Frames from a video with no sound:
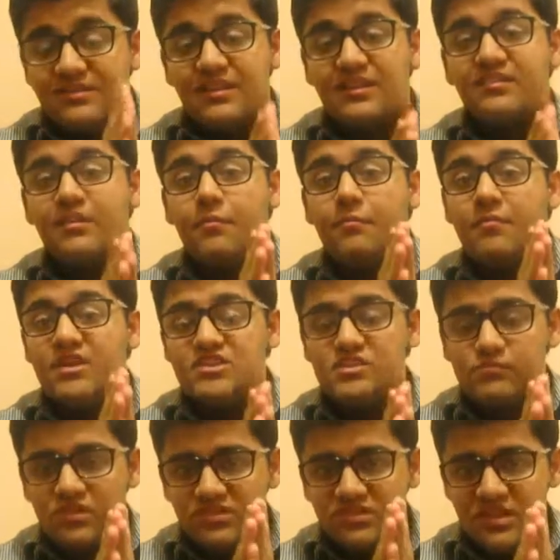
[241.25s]
This is a
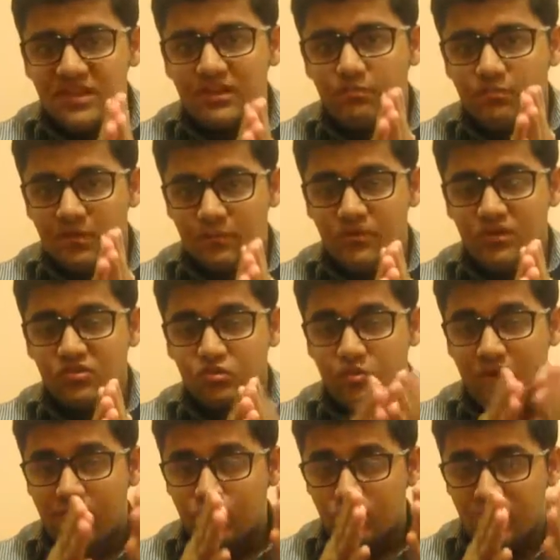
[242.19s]
major mistake in
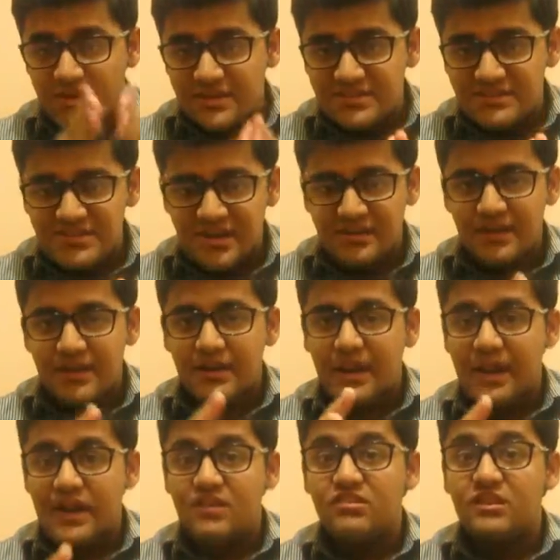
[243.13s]
papers. You have to understand
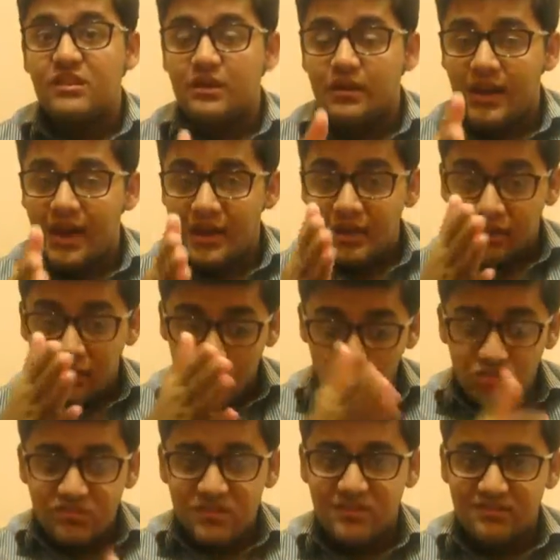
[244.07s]
that land
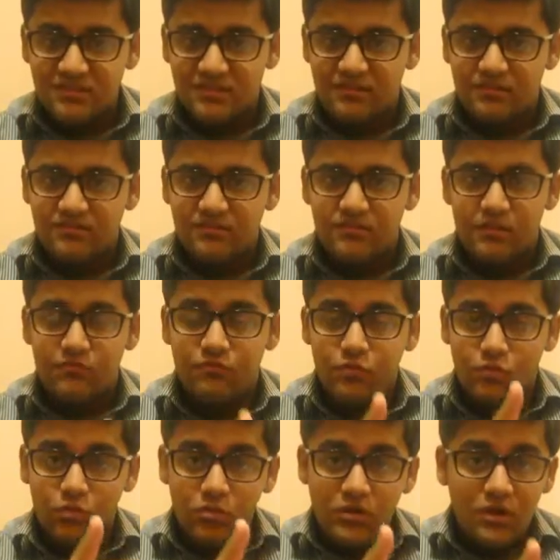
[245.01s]
includes these things.
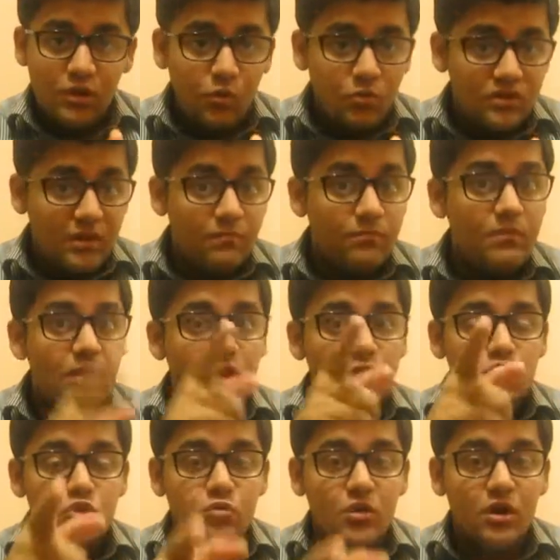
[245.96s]
If you don't include
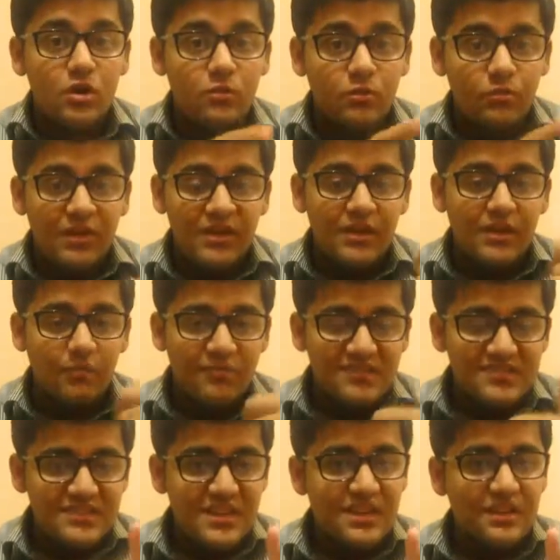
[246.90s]
them, you are
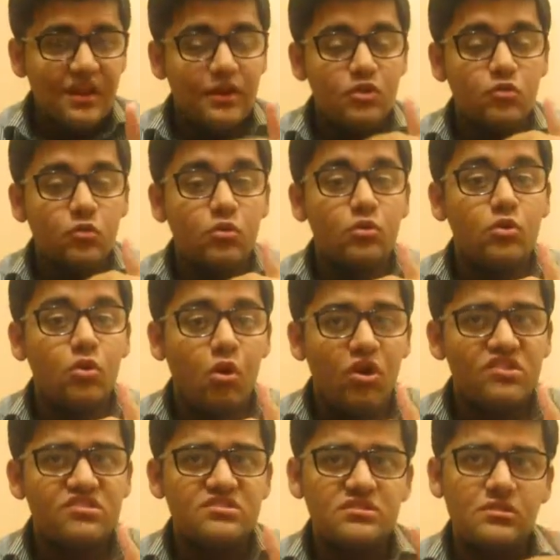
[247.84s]
making a mistake and you could
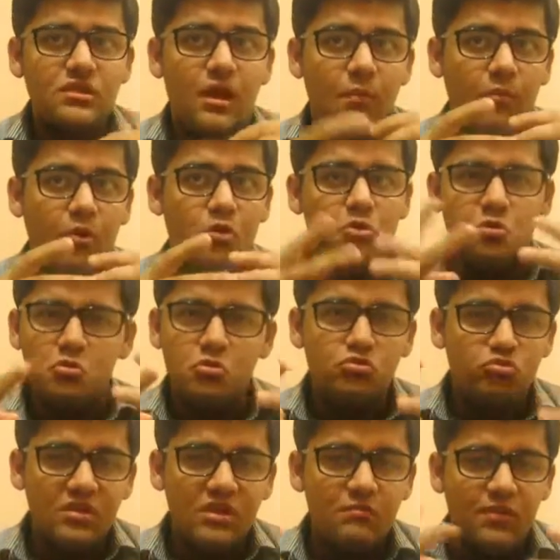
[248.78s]
cost
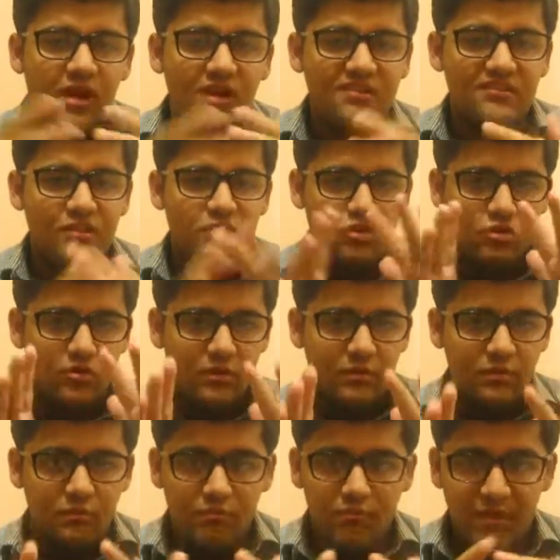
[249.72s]
about 2 to 3 marks in
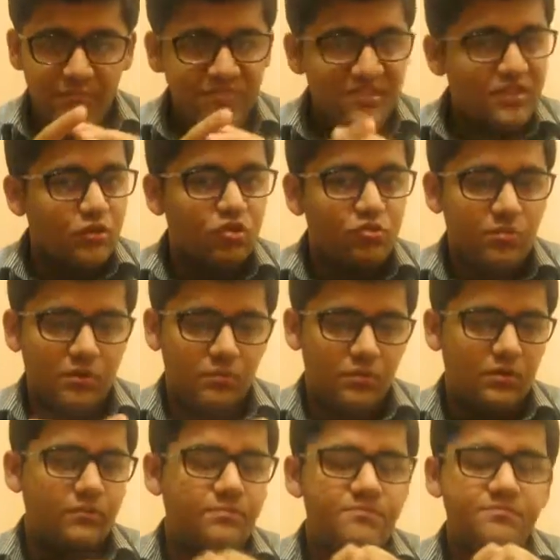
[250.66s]
your MCQs
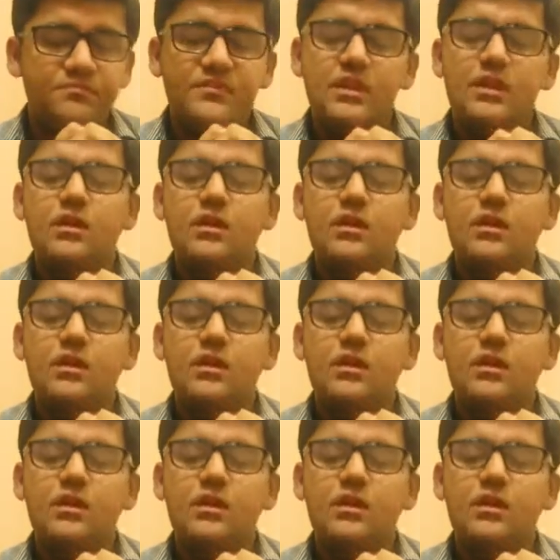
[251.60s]
paper.